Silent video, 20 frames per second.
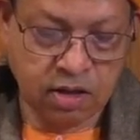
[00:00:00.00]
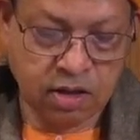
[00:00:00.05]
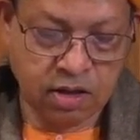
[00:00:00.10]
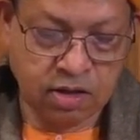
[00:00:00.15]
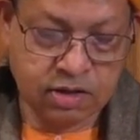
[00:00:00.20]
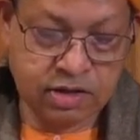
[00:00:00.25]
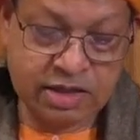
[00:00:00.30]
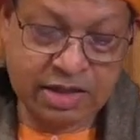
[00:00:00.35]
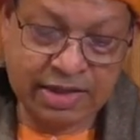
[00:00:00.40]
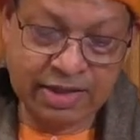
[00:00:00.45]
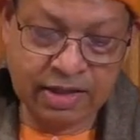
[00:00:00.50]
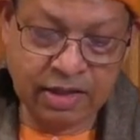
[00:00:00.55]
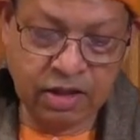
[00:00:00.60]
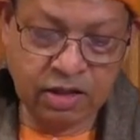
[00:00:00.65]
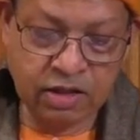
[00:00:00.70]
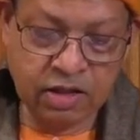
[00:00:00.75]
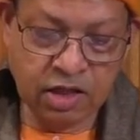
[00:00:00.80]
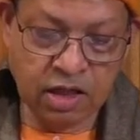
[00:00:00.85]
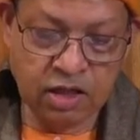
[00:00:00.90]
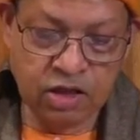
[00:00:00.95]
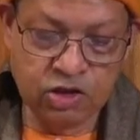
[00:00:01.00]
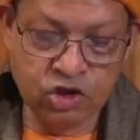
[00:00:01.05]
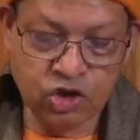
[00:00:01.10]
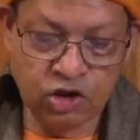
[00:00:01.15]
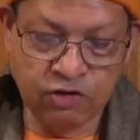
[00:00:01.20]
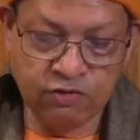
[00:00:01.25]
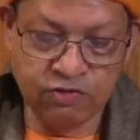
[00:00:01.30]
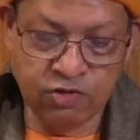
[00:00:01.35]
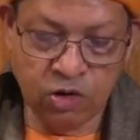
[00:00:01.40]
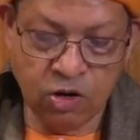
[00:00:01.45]
seeing an incarnation
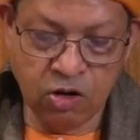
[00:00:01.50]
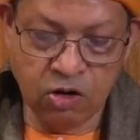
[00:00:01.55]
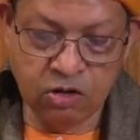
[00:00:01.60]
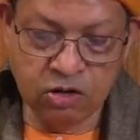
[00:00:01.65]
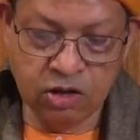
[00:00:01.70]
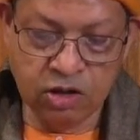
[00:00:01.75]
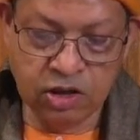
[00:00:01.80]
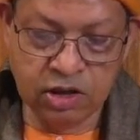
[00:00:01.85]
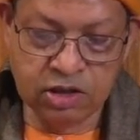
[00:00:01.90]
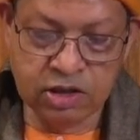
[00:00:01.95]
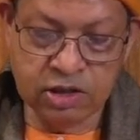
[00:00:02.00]
of God is